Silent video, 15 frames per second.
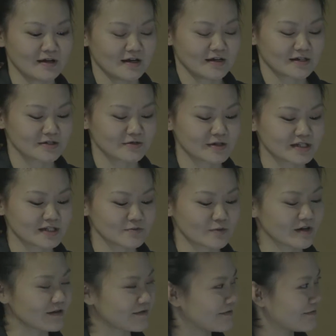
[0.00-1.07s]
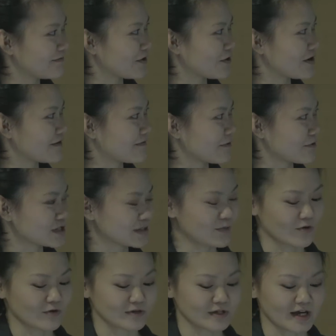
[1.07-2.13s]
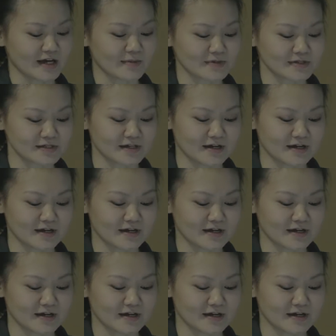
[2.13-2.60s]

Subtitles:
So this is one of the very first prototypes